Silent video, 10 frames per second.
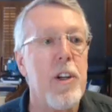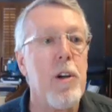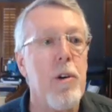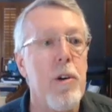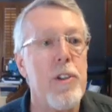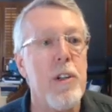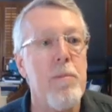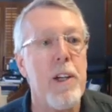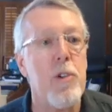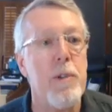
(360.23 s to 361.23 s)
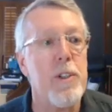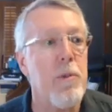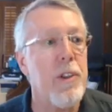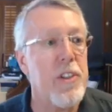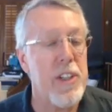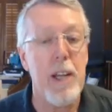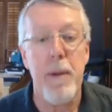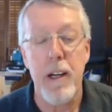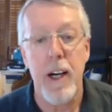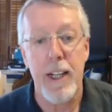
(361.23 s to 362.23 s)
occurs in measurements when the
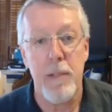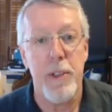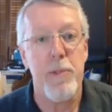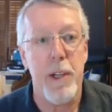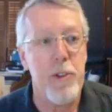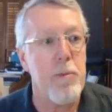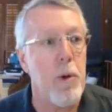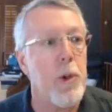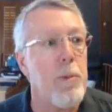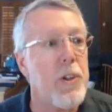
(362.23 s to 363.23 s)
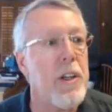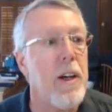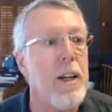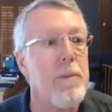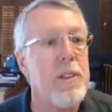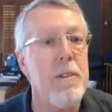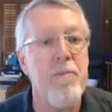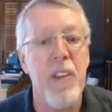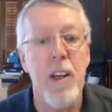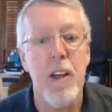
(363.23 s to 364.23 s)
same item is measured multiple times.
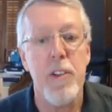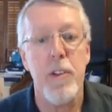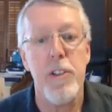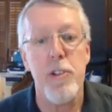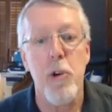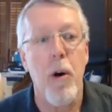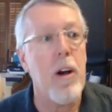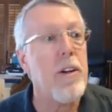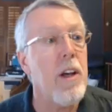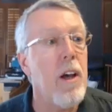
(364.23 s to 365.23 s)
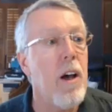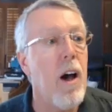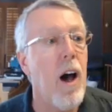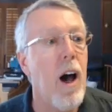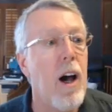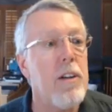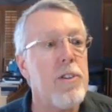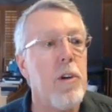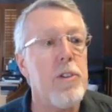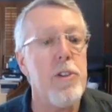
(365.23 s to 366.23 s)
So this chart
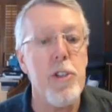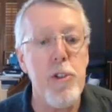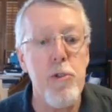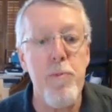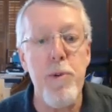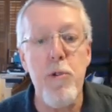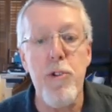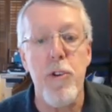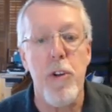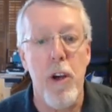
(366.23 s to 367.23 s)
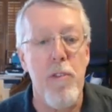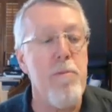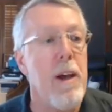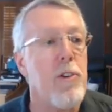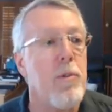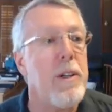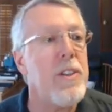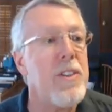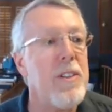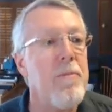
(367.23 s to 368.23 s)
shows a distribution of
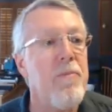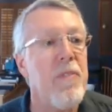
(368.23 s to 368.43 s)
measurements.